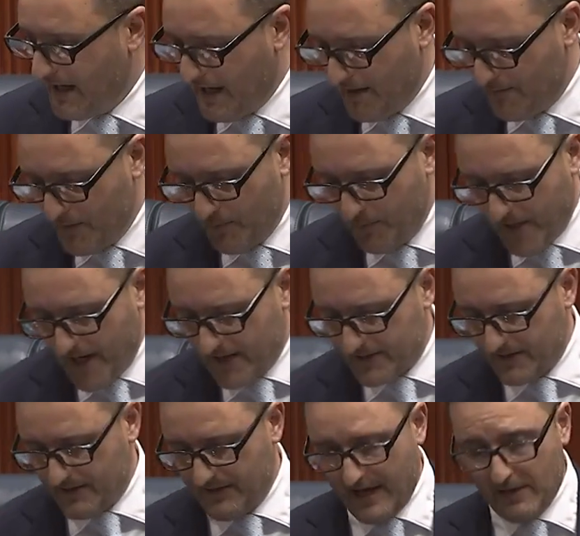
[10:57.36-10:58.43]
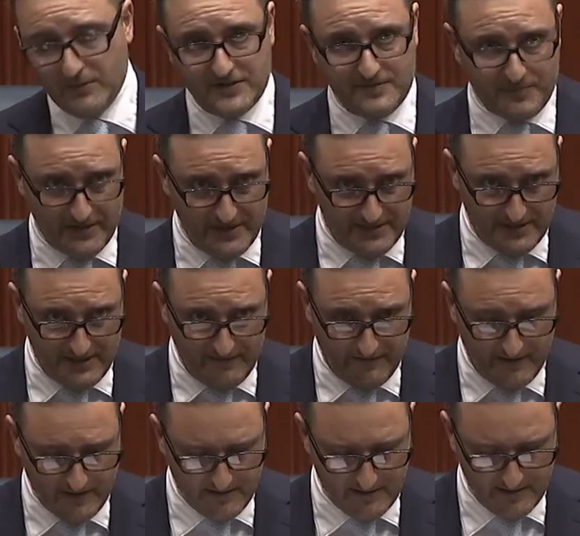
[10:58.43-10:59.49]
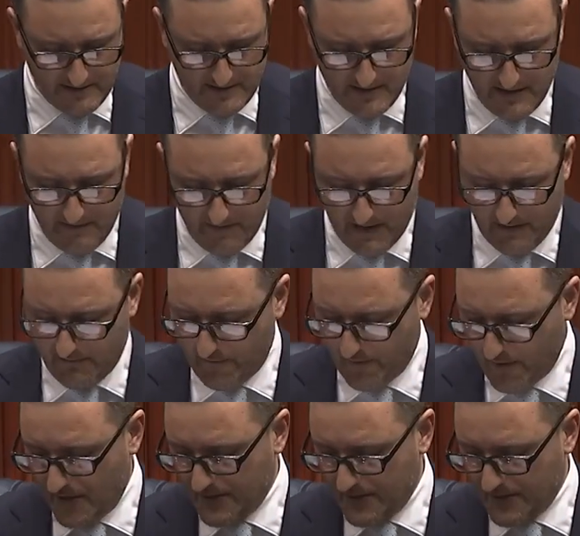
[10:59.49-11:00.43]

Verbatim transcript: um, but that was pretty significant, significant for